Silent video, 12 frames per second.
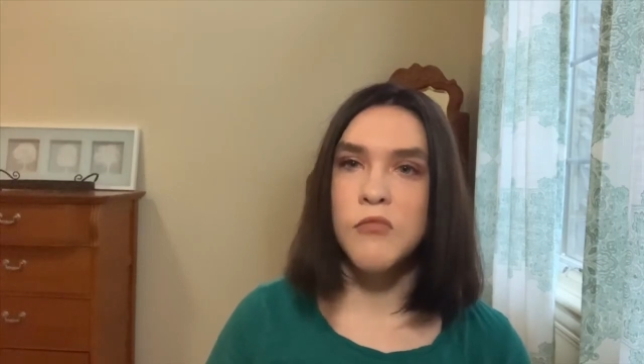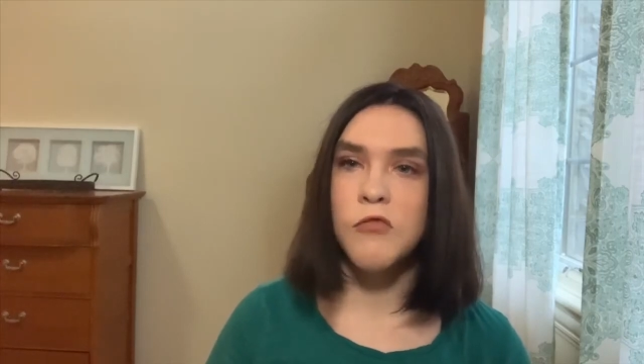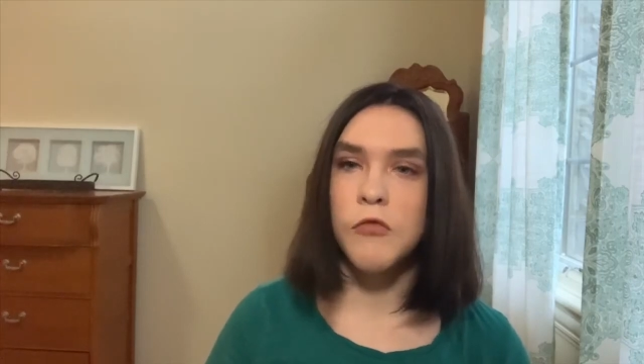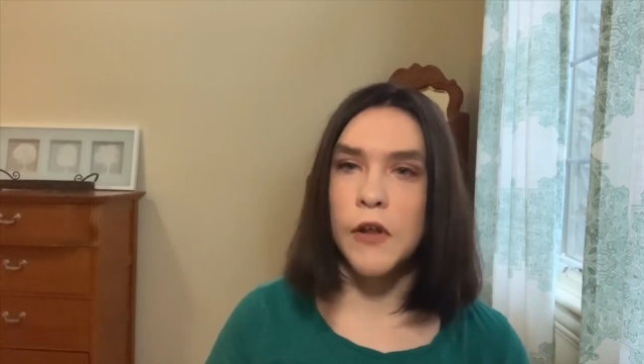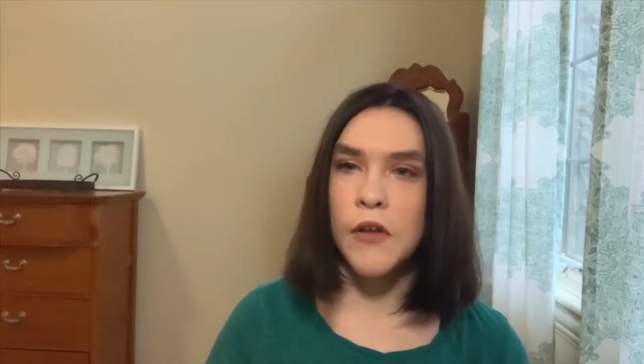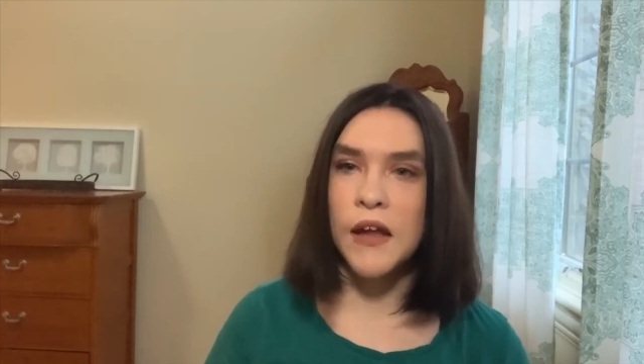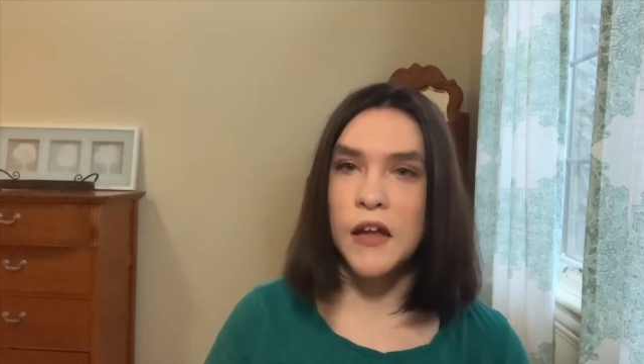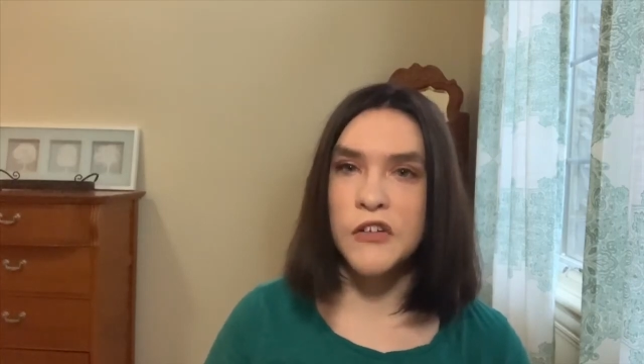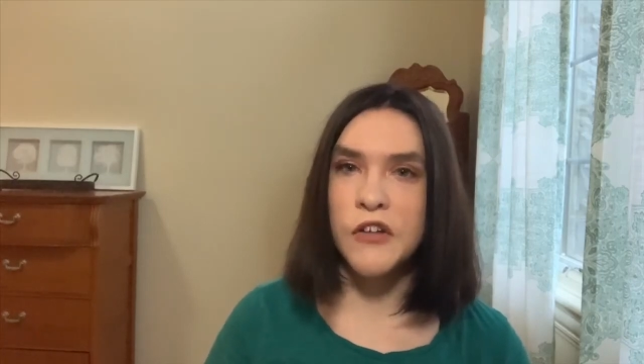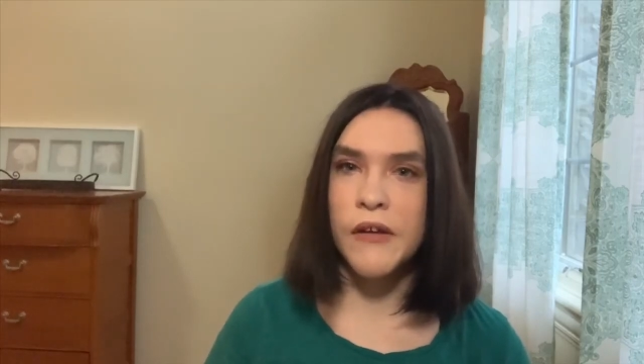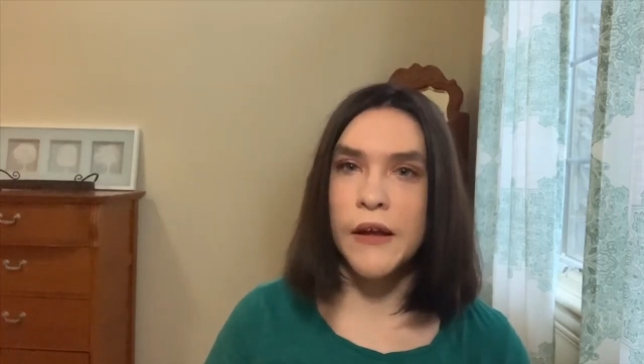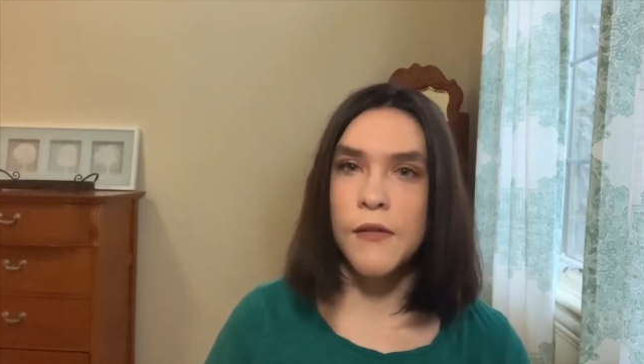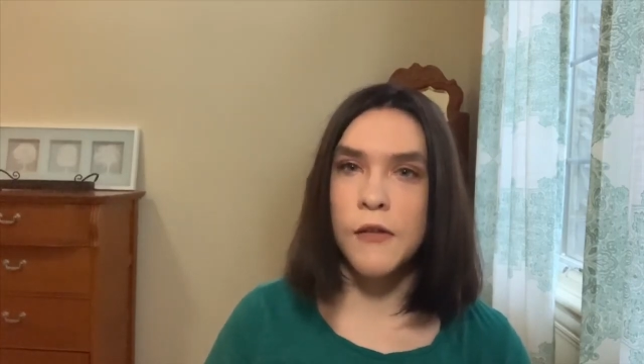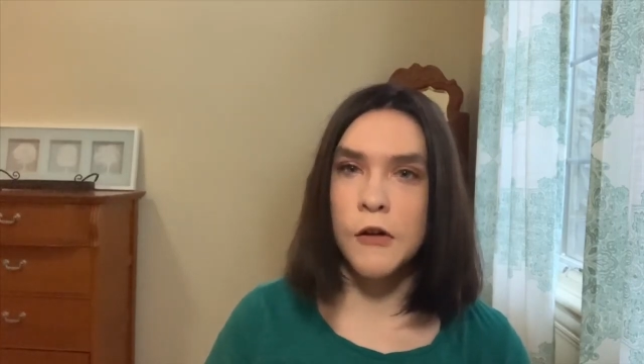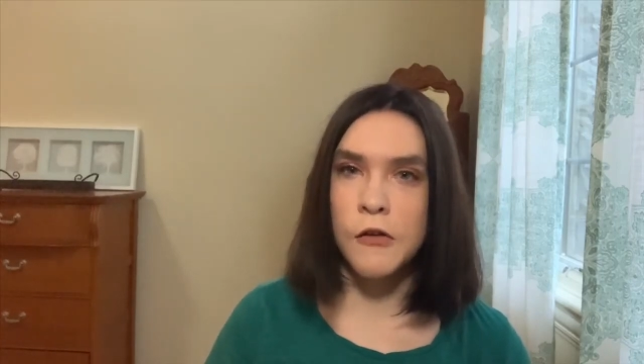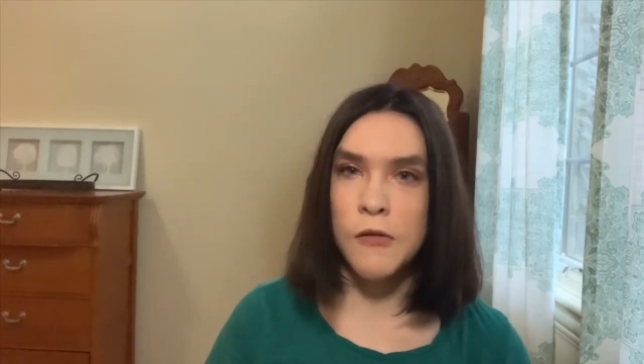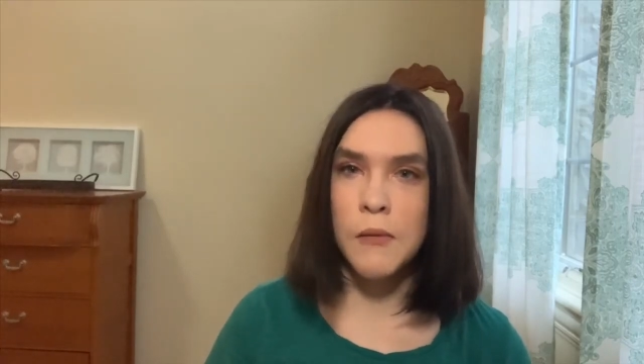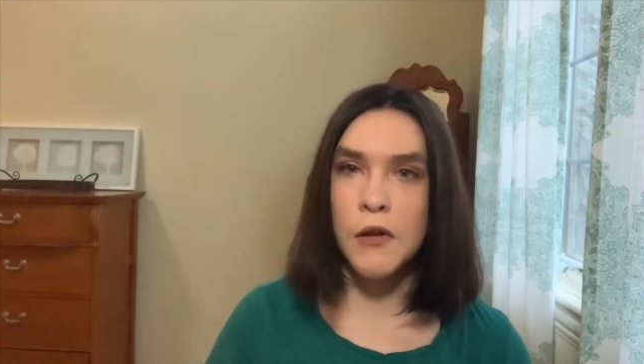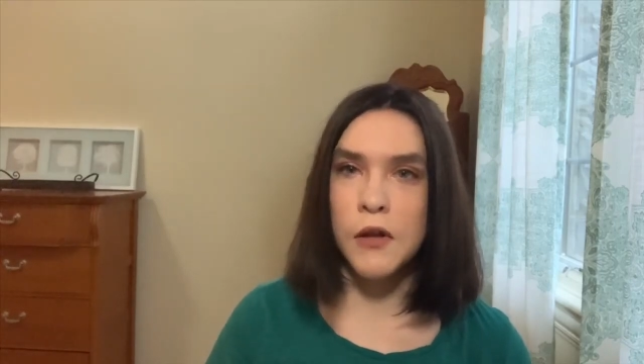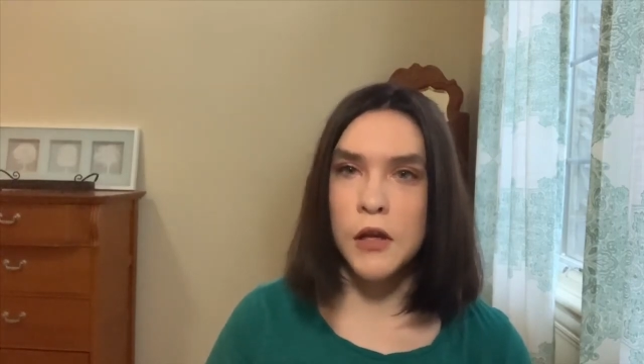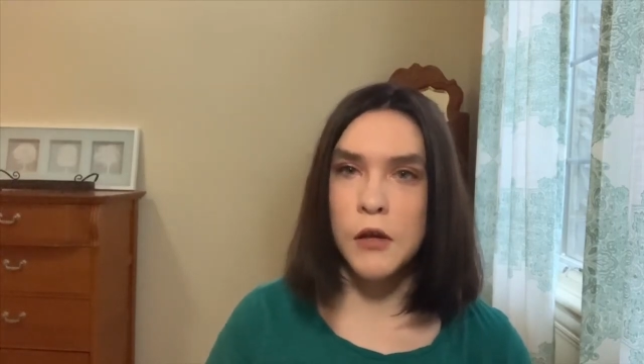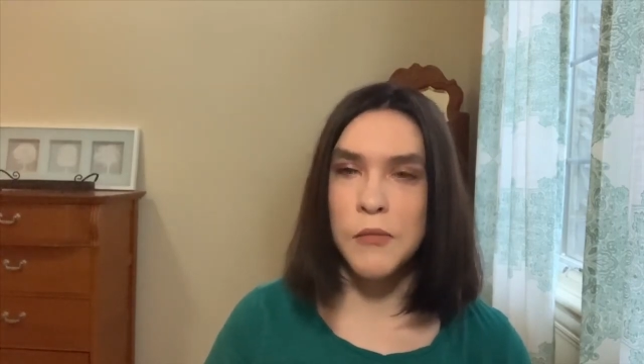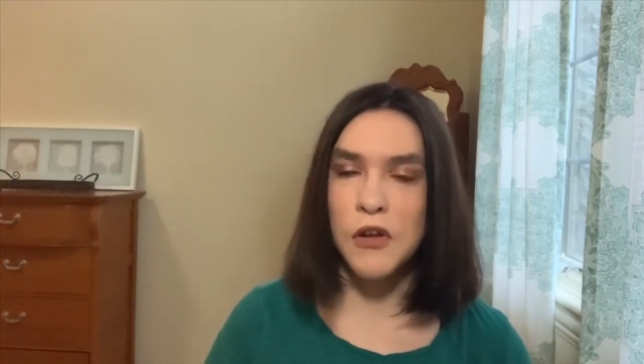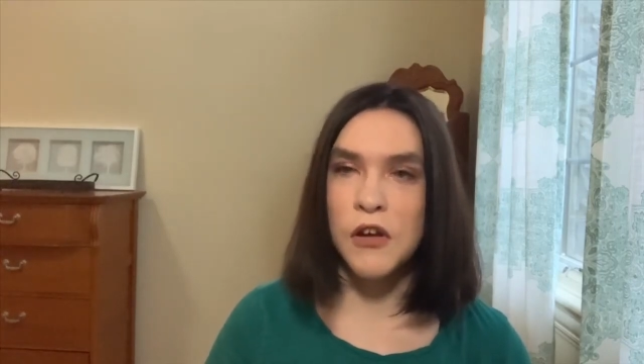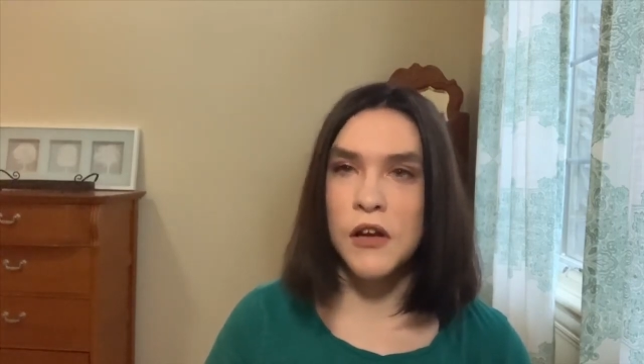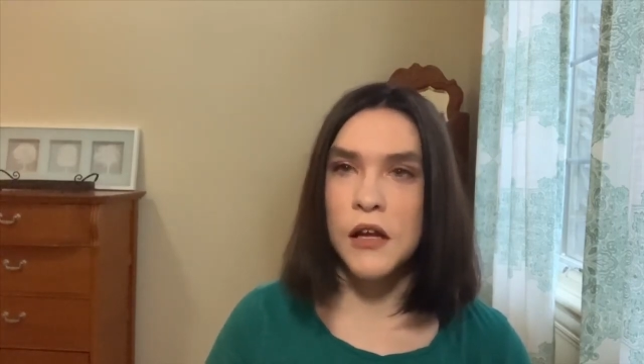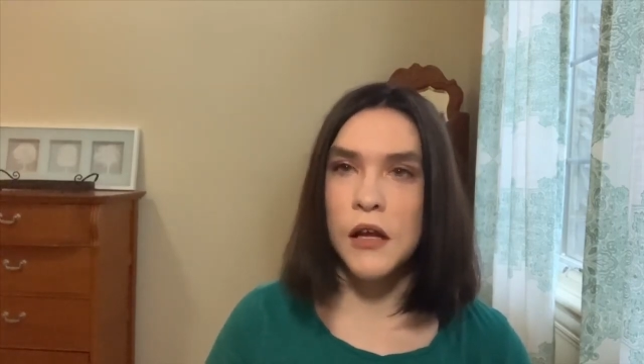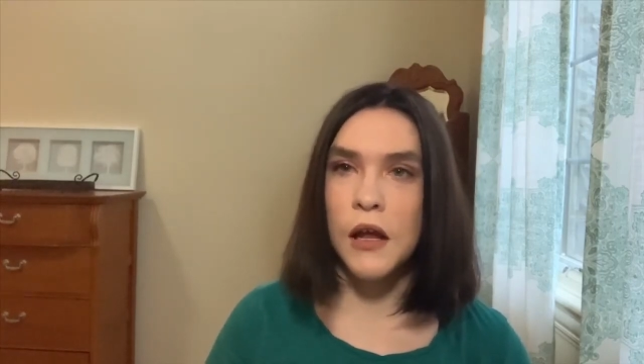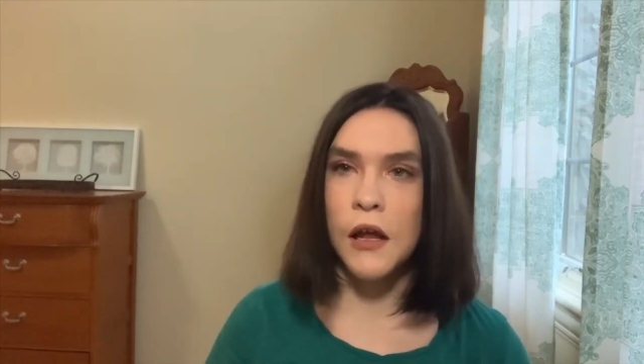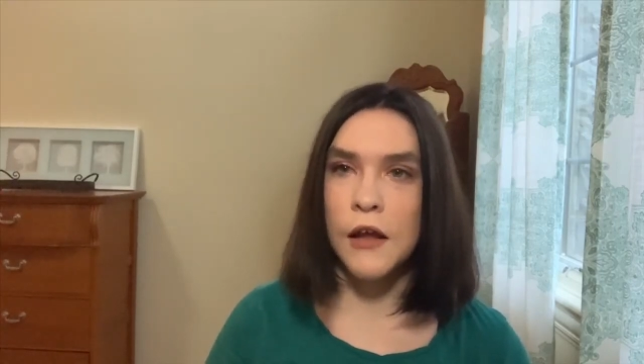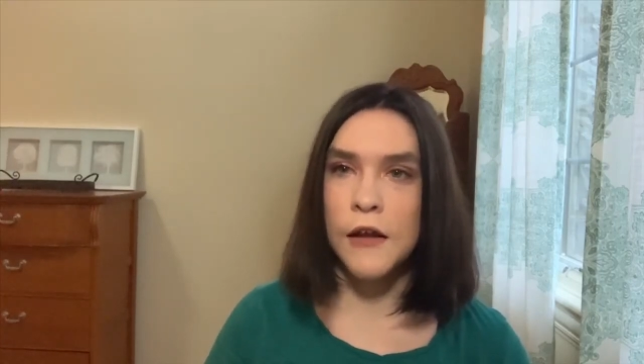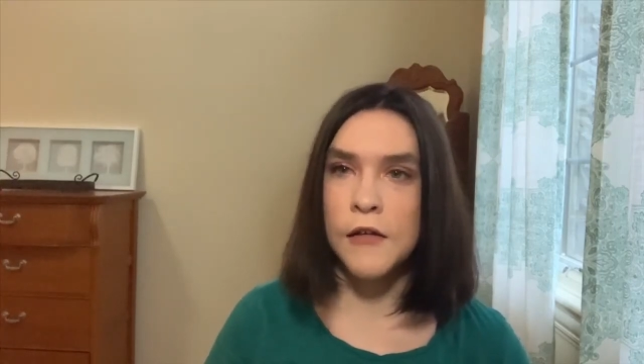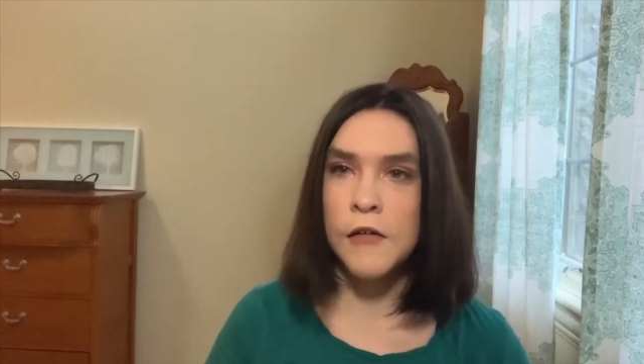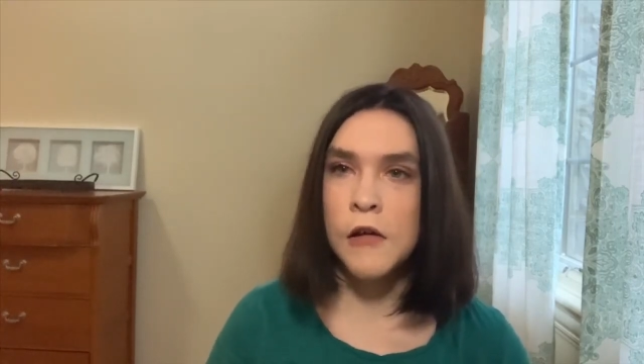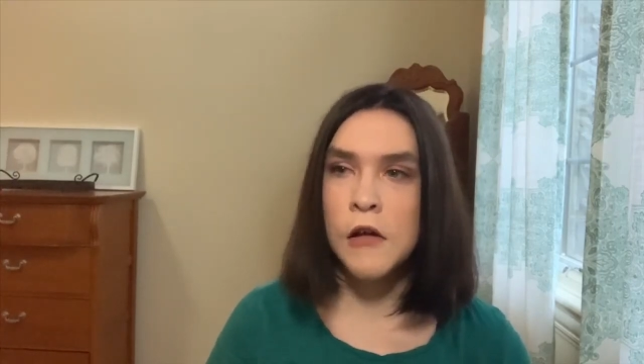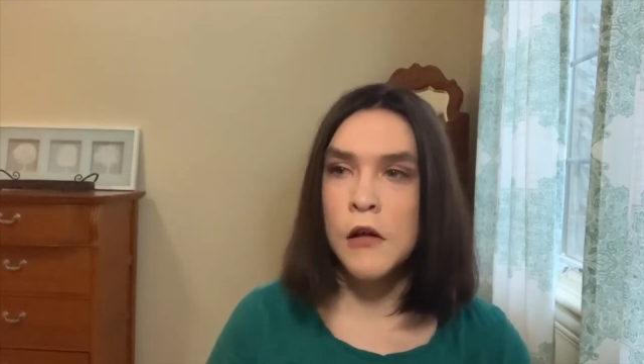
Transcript: really into like the disability community and